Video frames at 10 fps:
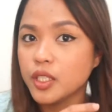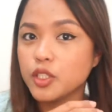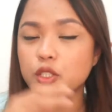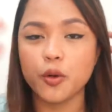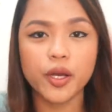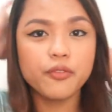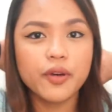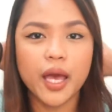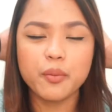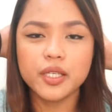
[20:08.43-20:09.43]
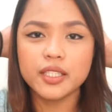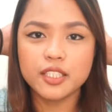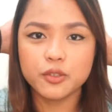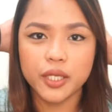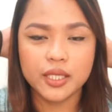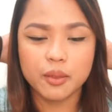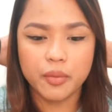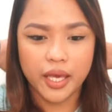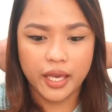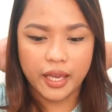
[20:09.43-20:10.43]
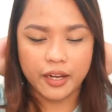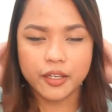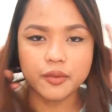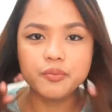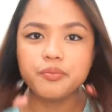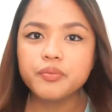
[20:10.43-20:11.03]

So if I'm gonna straighten my hair,